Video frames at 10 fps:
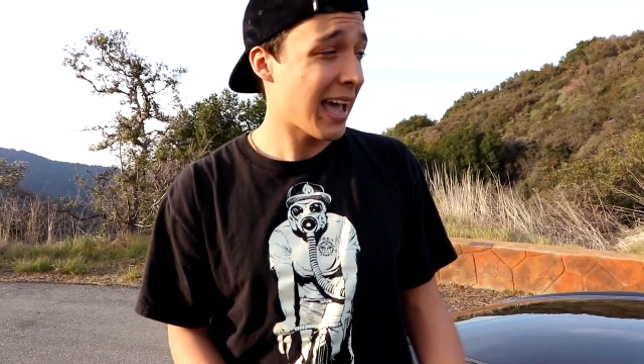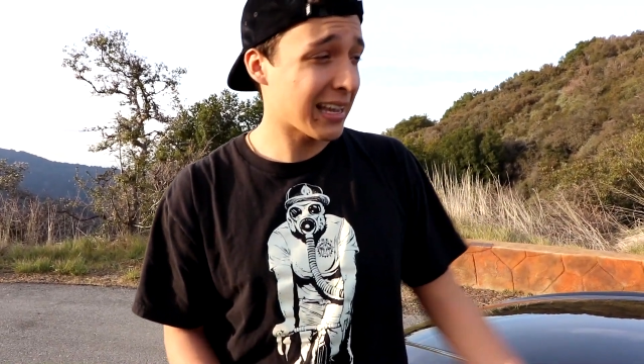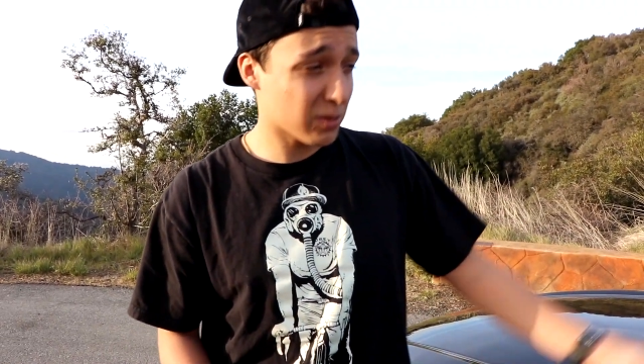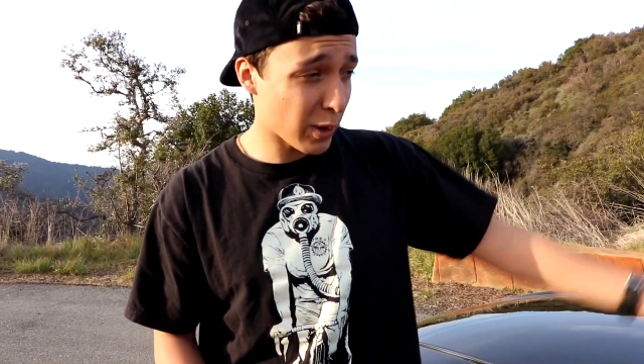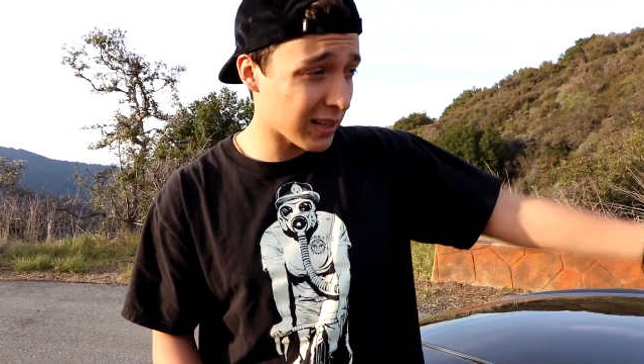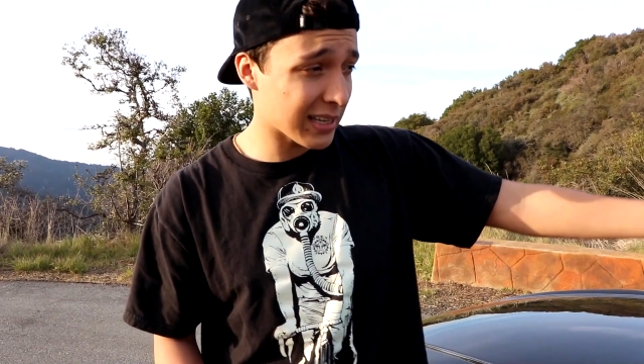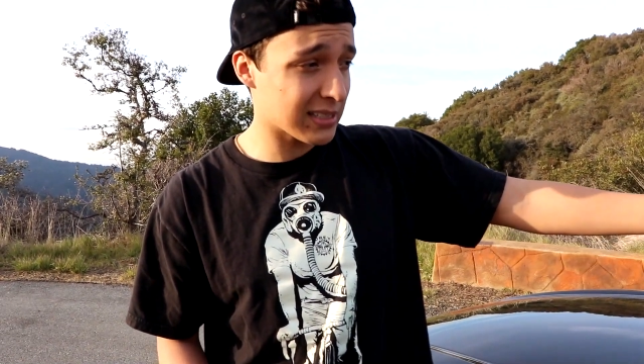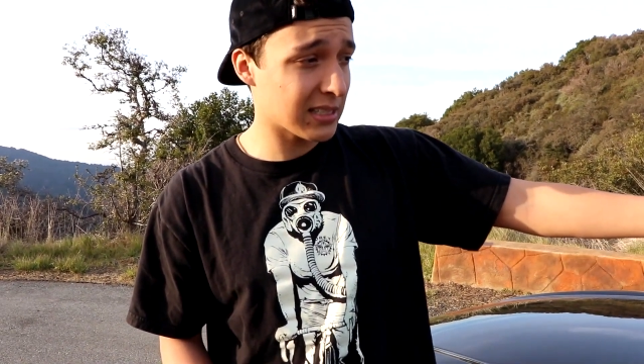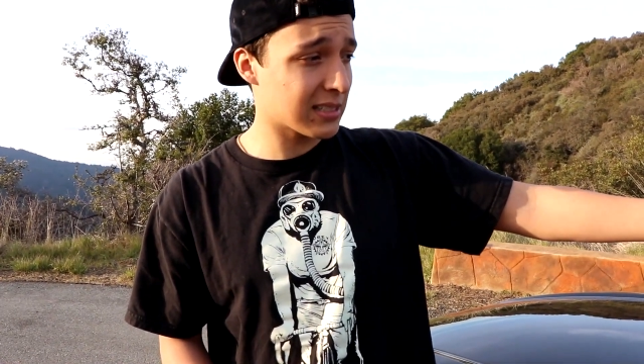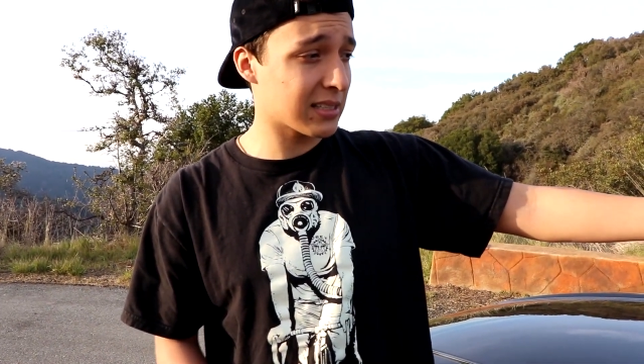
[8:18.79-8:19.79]
as well
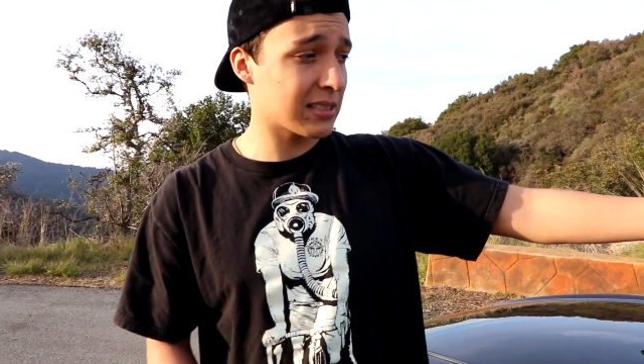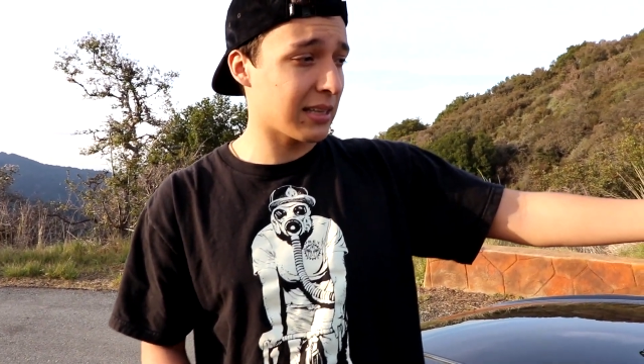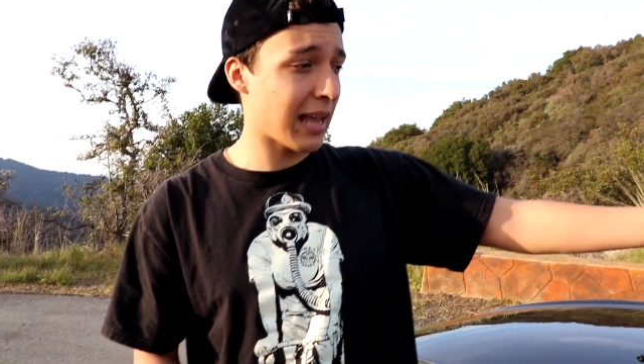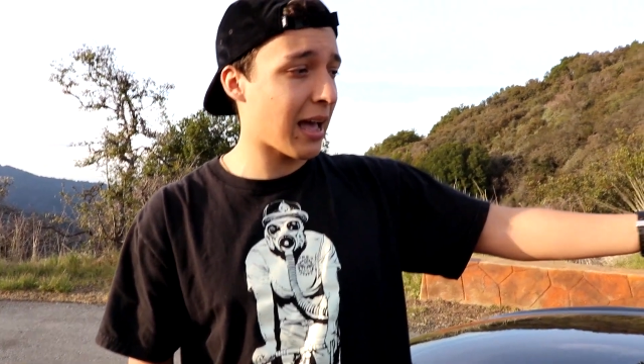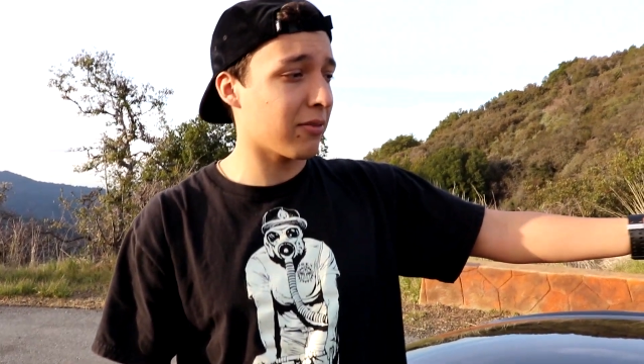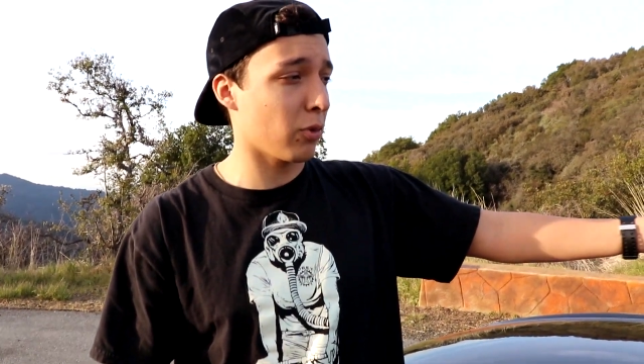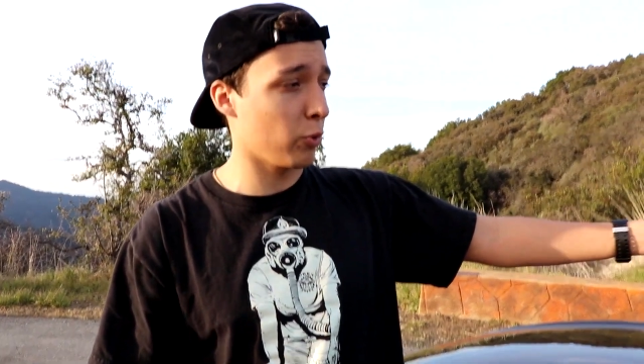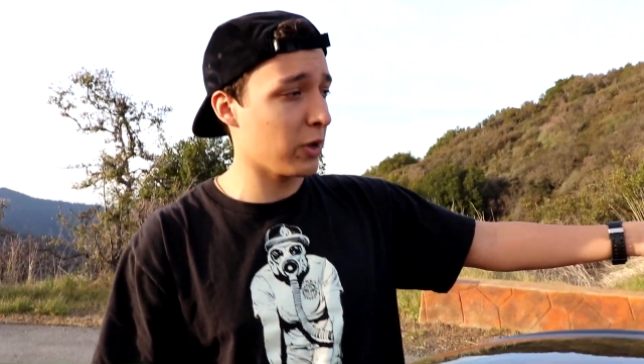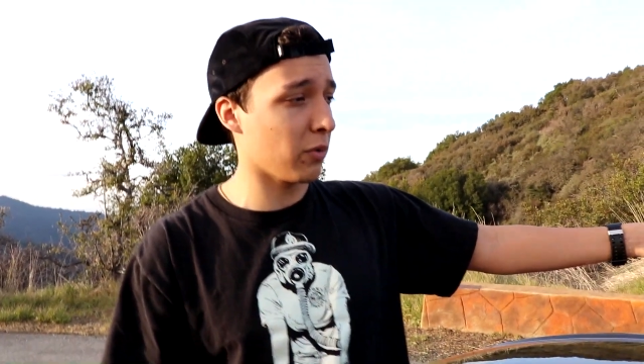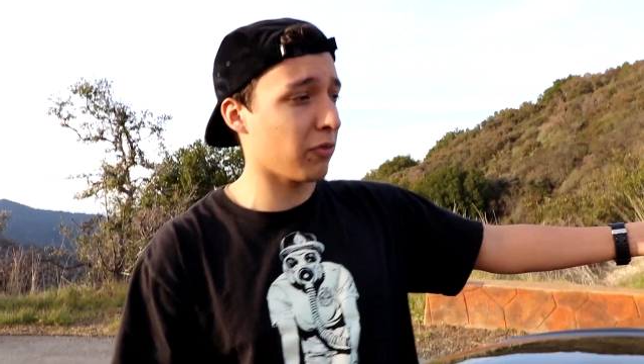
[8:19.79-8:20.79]
as this doesn't have a
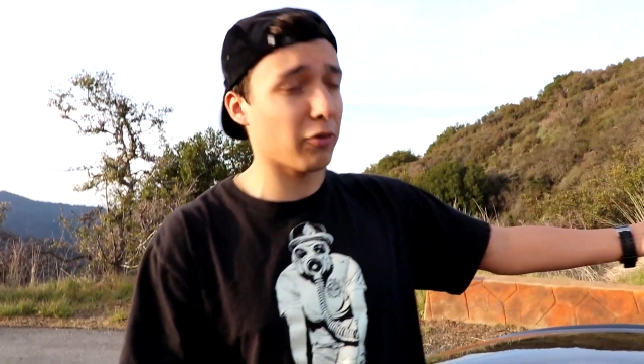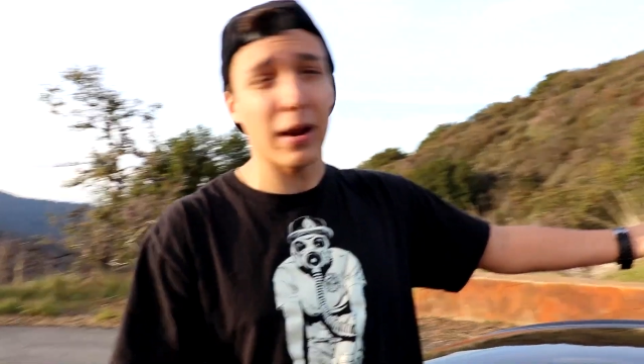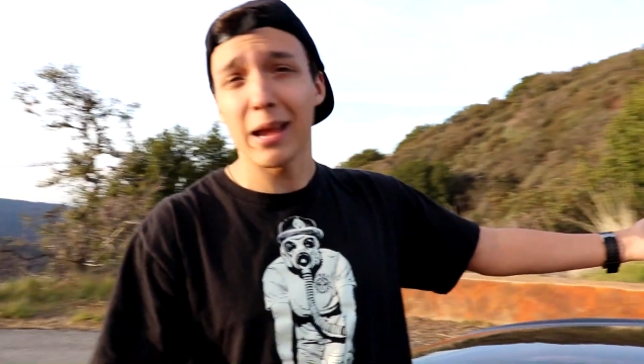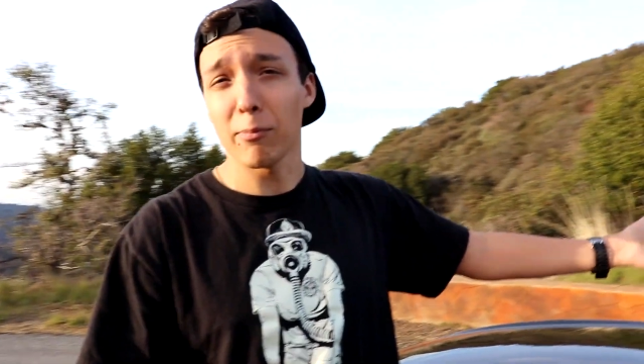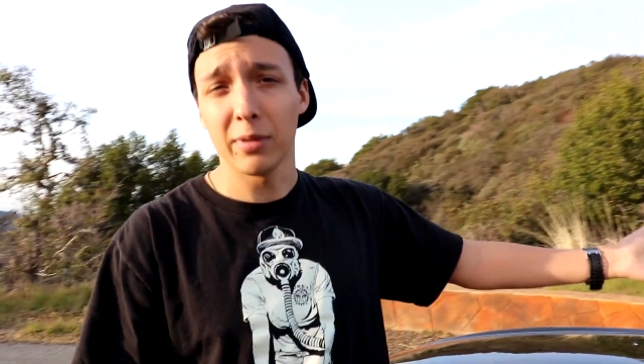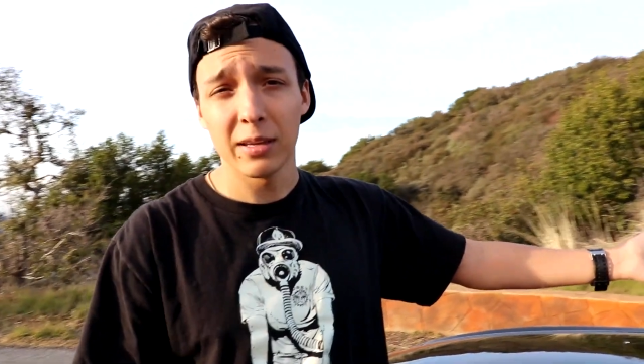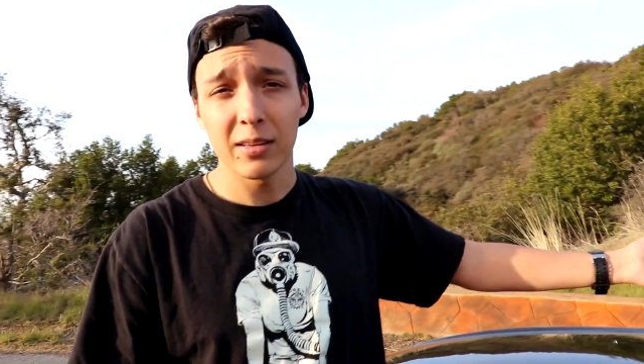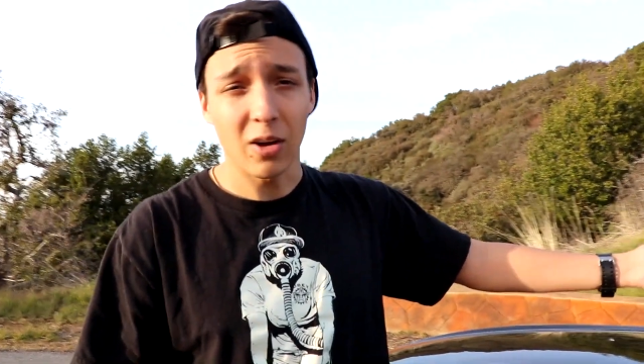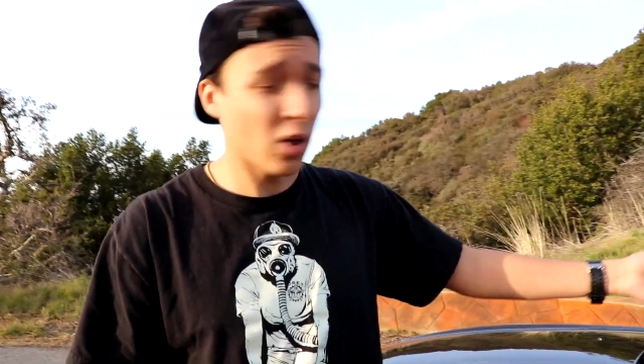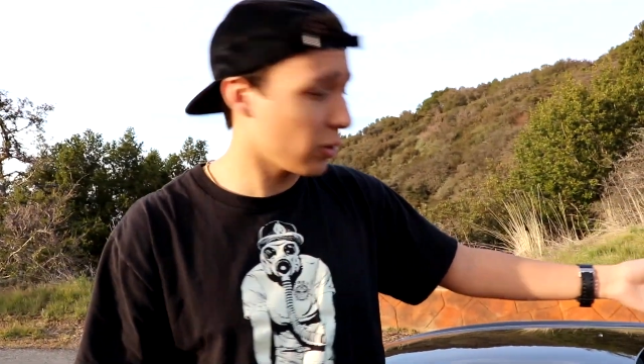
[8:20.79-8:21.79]
real frame.
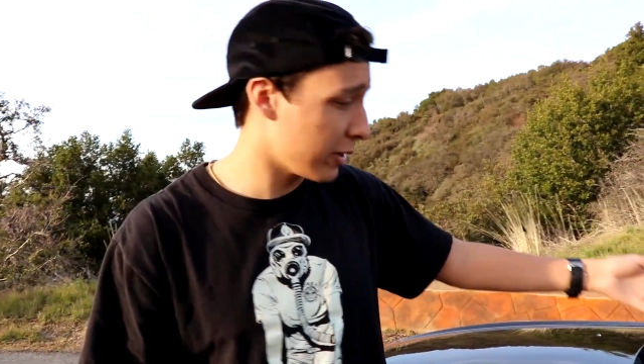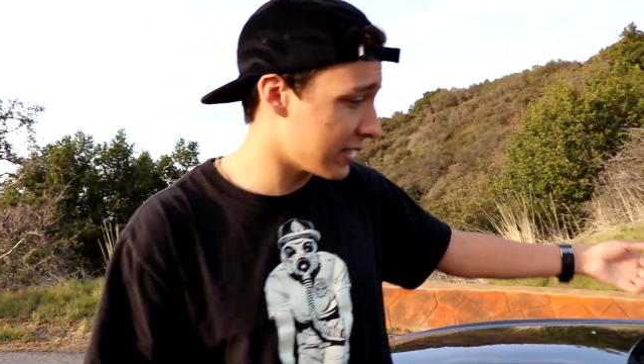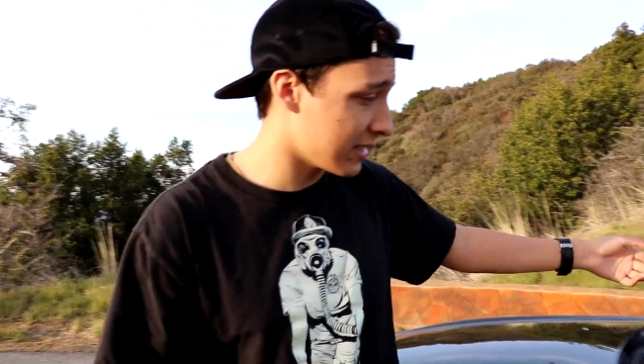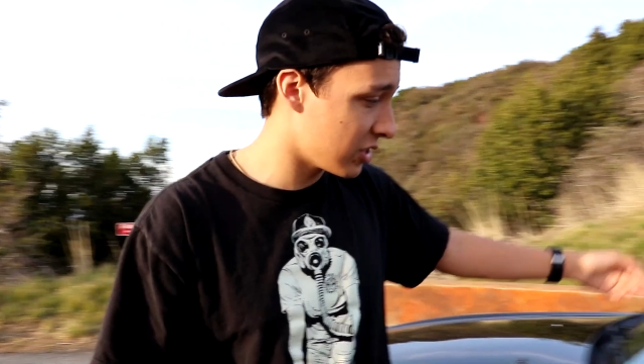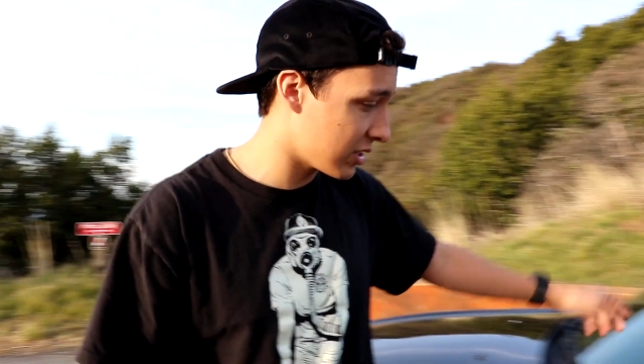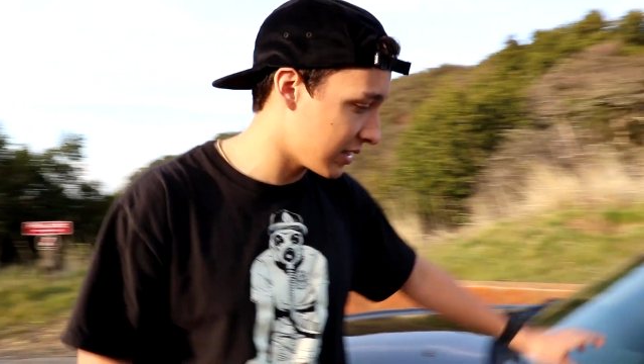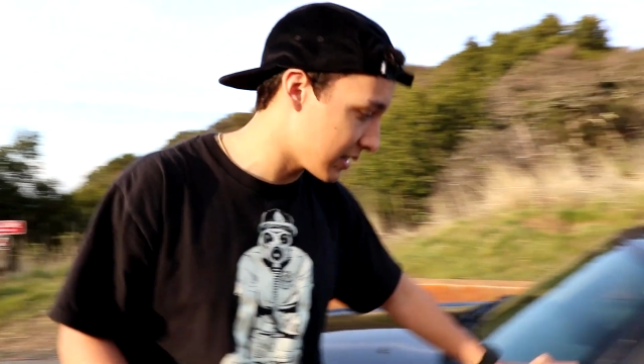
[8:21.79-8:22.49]
All there is just